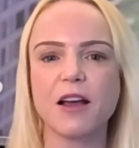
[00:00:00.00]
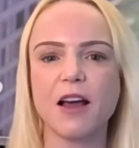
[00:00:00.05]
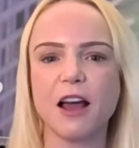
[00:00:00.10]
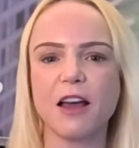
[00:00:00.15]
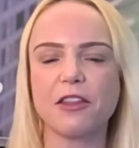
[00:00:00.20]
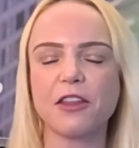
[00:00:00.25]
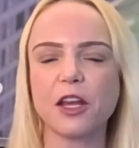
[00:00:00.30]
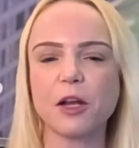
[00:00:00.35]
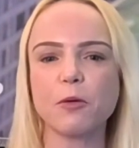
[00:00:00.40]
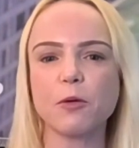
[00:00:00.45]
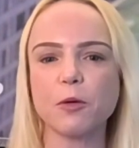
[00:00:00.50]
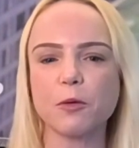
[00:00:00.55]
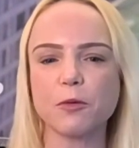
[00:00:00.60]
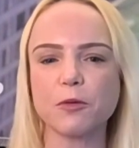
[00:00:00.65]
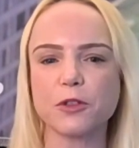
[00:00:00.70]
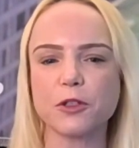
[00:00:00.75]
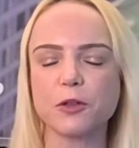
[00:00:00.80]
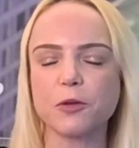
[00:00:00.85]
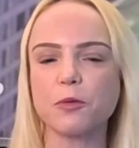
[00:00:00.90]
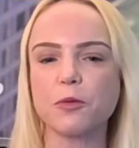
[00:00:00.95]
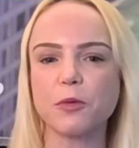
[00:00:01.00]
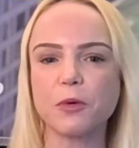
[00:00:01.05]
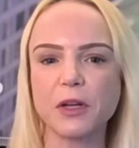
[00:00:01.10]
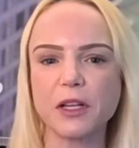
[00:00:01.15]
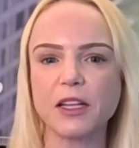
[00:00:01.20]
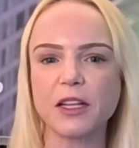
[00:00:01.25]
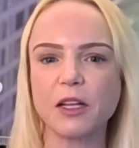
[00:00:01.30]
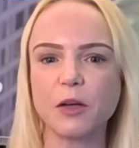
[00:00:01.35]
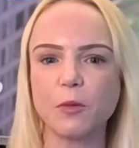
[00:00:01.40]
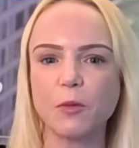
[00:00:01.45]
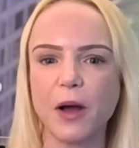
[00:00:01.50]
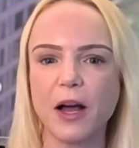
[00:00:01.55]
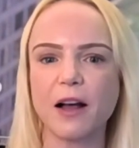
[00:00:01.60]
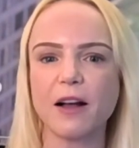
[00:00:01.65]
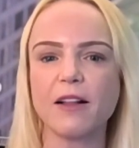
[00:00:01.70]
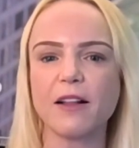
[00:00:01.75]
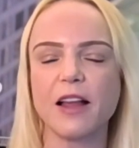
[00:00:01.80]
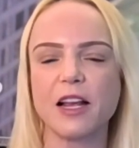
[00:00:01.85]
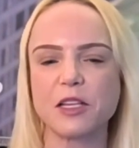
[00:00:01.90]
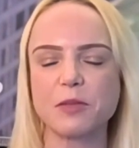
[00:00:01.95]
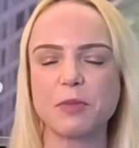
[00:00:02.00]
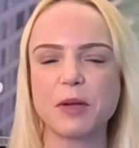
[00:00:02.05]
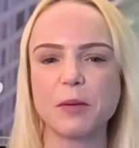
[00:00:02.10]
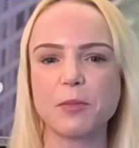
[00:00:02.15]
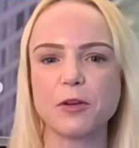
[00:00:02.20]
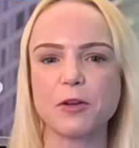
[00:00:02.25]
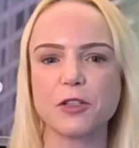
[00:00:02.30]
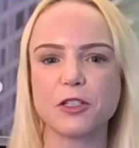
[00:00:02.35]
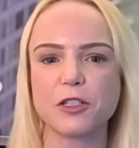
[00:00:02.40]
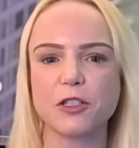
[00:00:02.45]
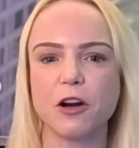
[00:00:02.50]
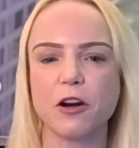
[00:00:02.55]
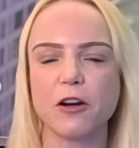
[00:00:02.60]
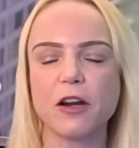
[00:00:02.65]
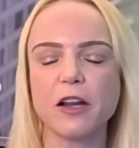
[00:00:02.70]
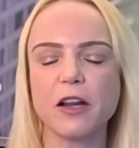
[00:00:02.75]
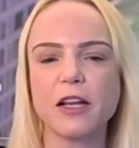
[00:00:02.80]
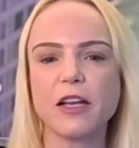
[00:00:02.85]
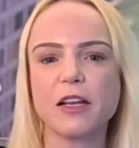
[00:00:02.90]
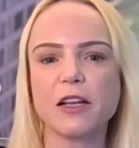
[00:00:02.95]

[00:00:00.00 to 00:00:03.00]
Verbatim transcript: I think will do really well as people start